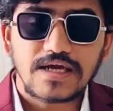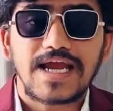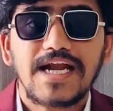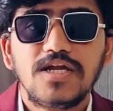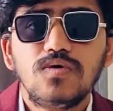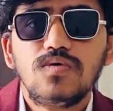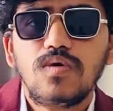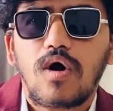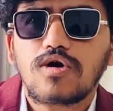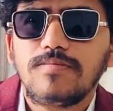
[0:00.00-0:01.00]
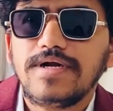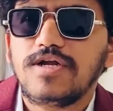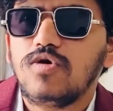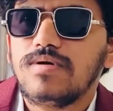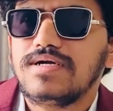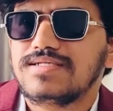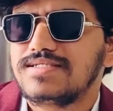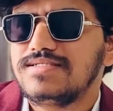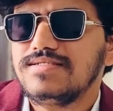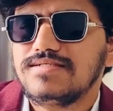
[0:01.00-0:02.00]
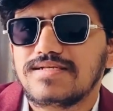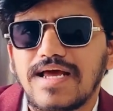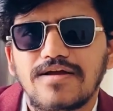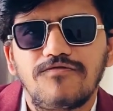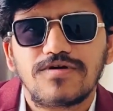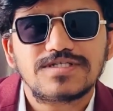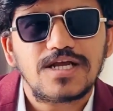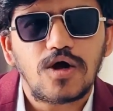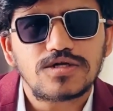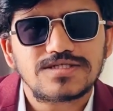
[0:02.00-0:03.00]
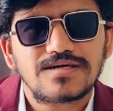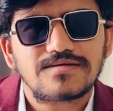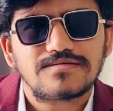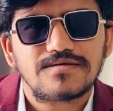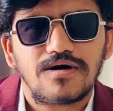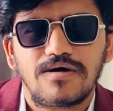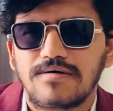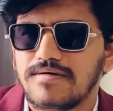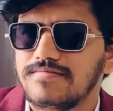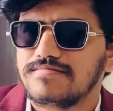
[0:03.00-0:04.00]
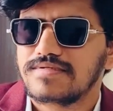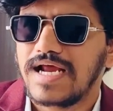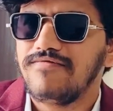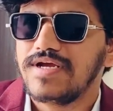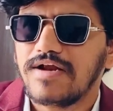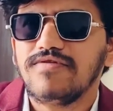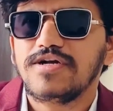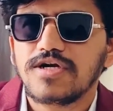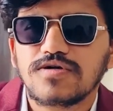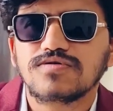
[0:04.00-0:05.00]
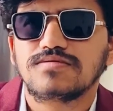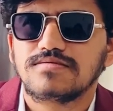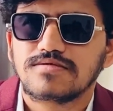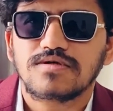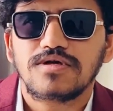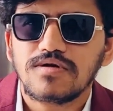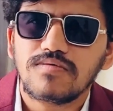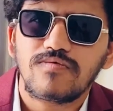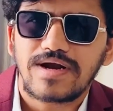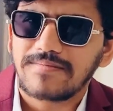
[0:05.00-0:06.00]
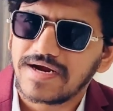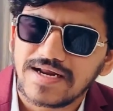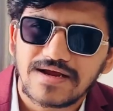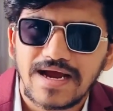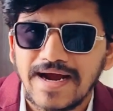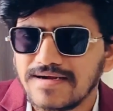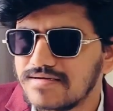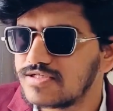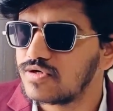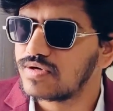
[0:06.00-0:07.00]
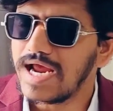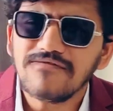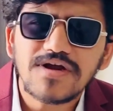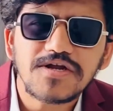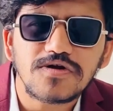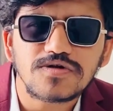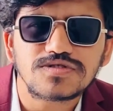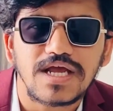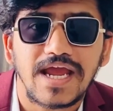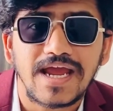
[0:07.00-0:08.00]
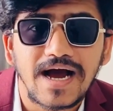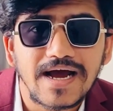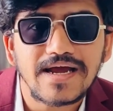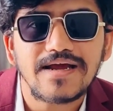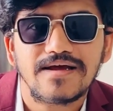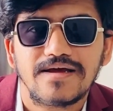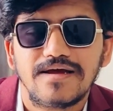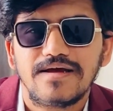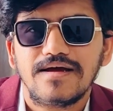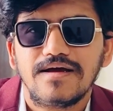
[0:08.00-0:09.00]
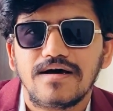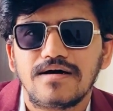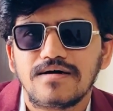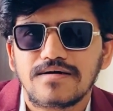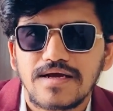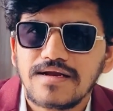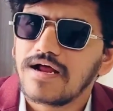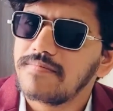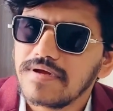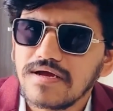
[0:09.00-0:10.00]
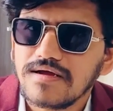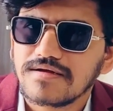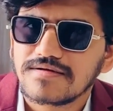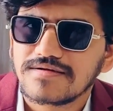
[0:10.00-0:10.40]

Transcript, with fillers: Can you automate human decisions like fuzzy logic or can we can we introduce so you know where I'm getting at so can we introduce AI uh, in RPA?